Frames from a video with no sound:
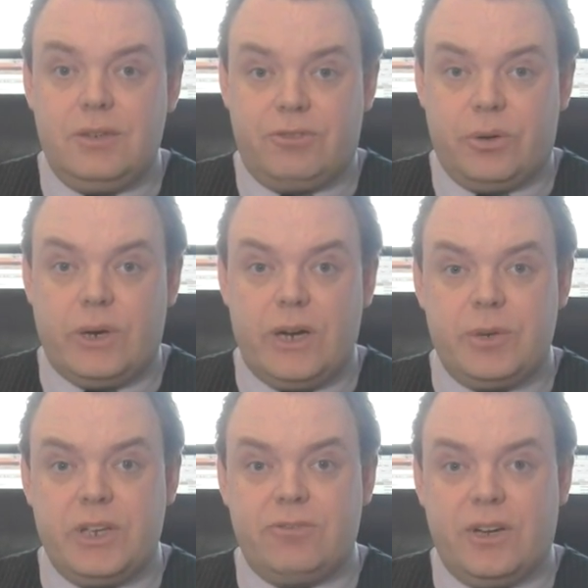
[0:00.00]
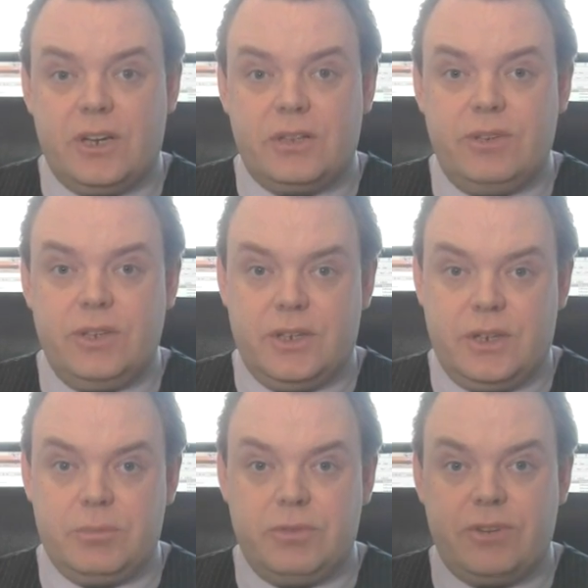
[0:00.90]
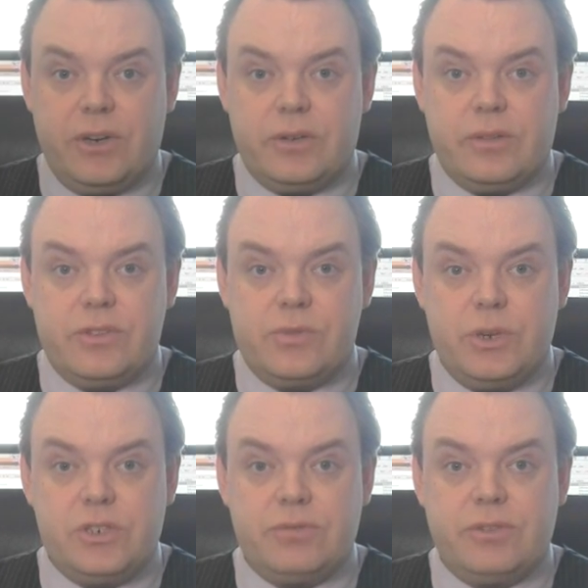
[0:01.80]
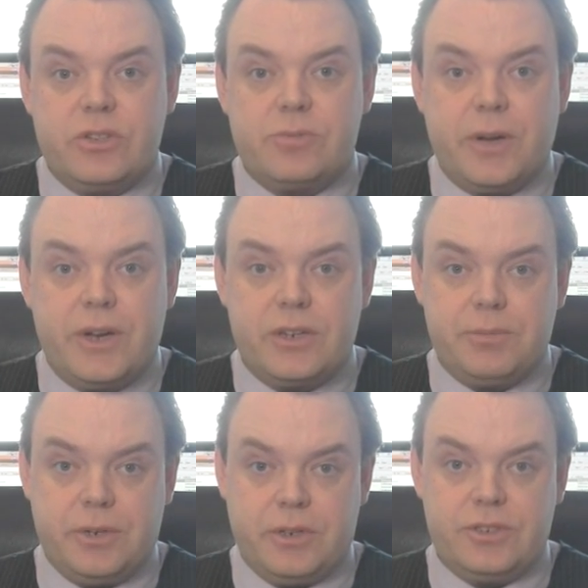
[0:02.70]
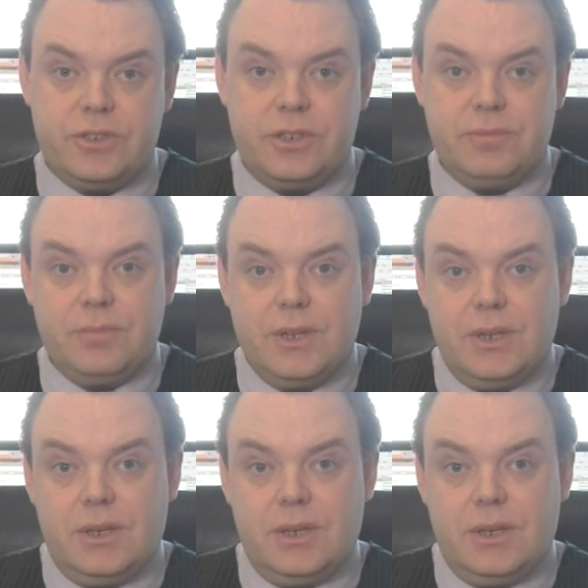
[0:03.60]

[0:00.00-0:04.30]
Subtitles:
Info. I'm RickFalkvinge. I'm the founder of the Swedish and First Pirate Party.